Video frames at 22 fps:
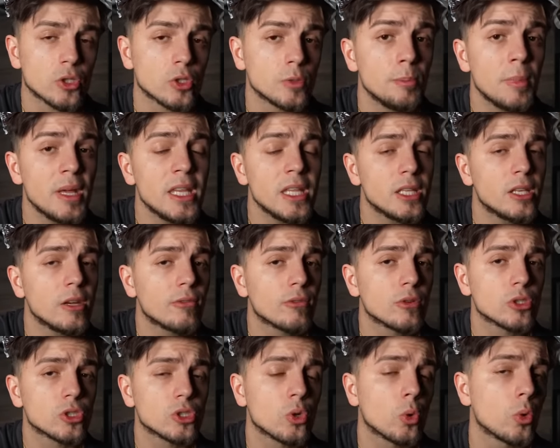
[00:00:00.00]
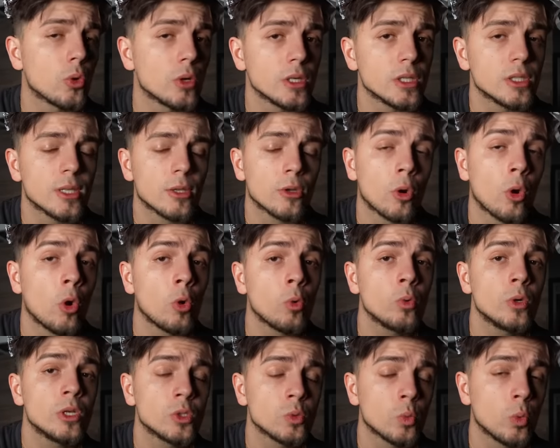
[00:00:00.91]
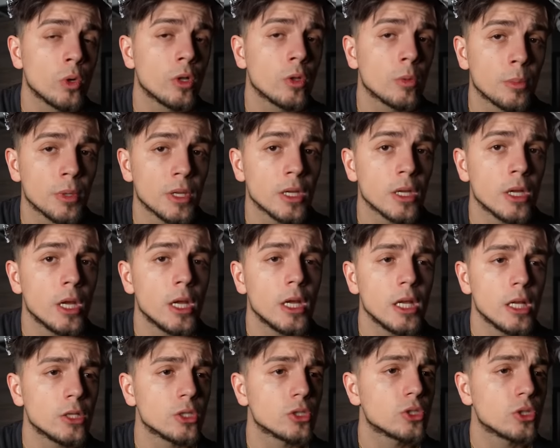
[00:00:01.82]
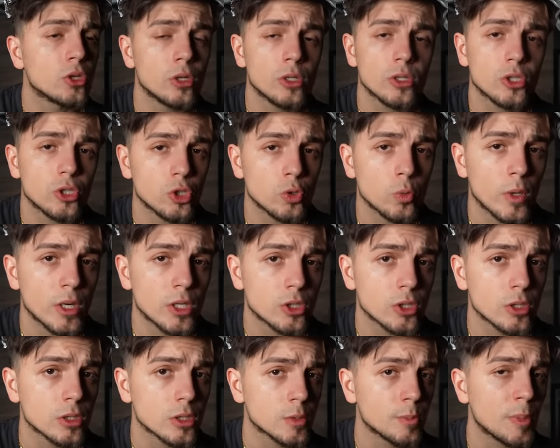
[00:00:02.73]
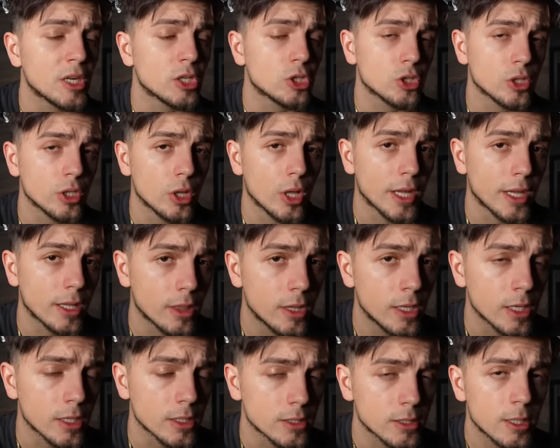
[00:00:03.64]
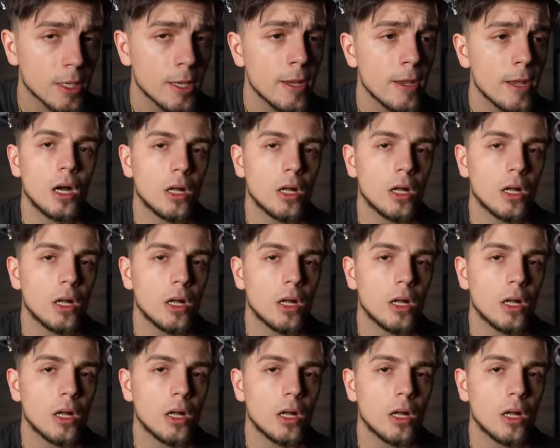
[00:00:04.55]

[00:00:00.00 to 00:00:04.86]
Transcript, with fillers: There's many different stories, and there always will be in certain situations, especially like this.